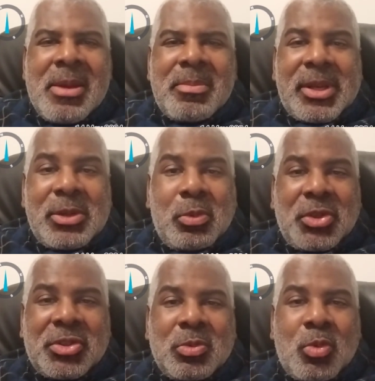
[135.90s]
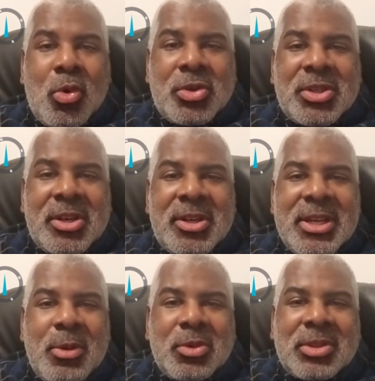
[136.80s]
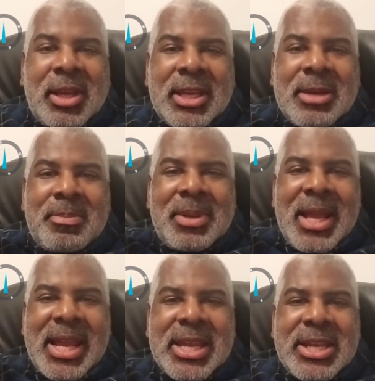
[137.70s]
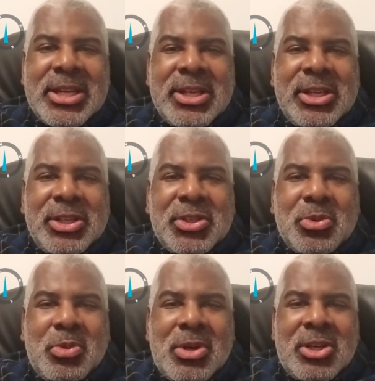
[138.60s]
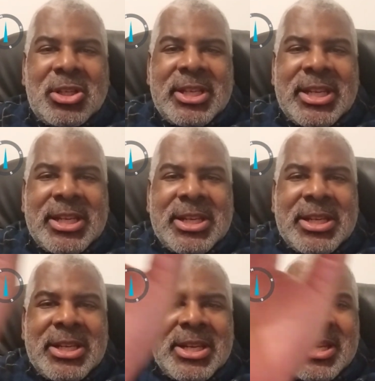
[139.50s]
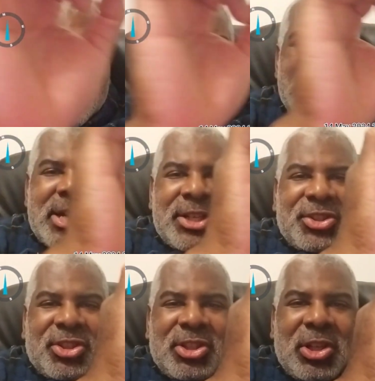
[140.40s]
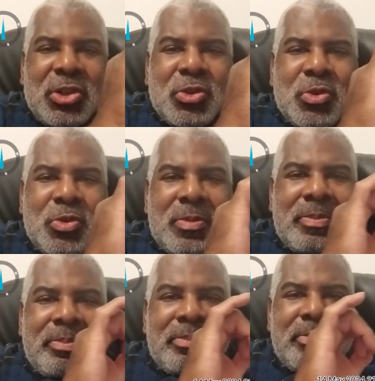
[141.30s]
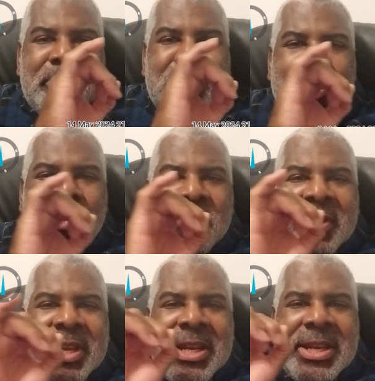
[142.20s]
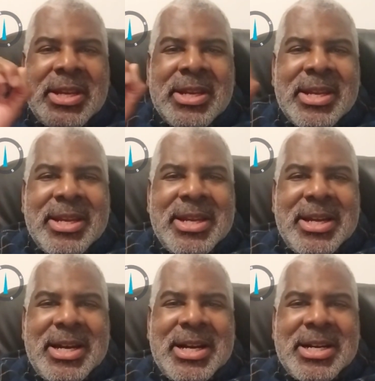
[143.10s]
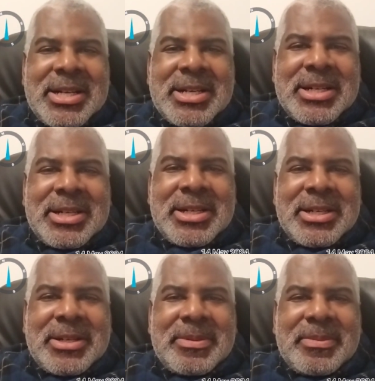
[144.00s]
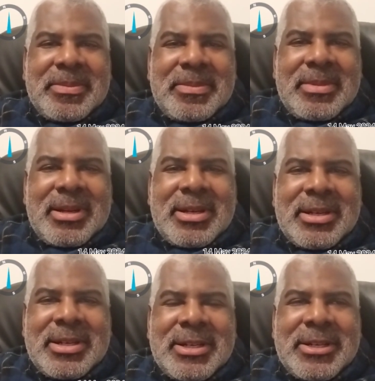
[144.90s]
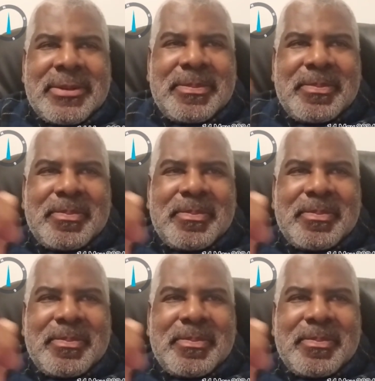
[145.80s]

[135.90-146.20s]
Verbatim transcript: But it wasn't water, it was like a black, twirling, uh, slow moving, sort